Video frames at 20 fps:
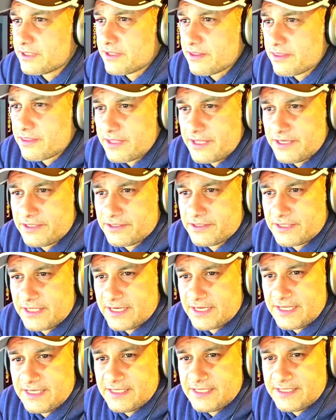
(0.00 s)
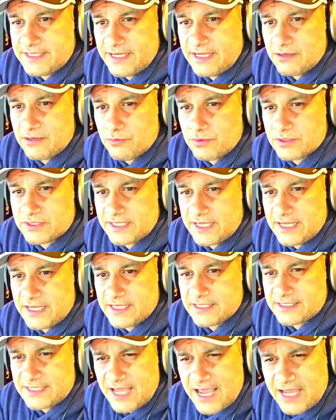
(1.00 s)
things that he did was he
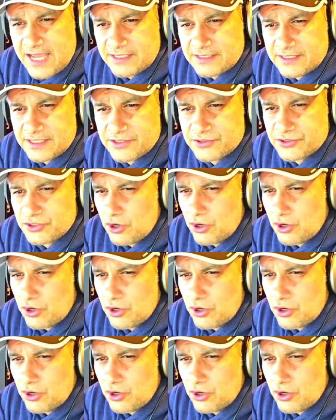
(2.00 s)
attacked his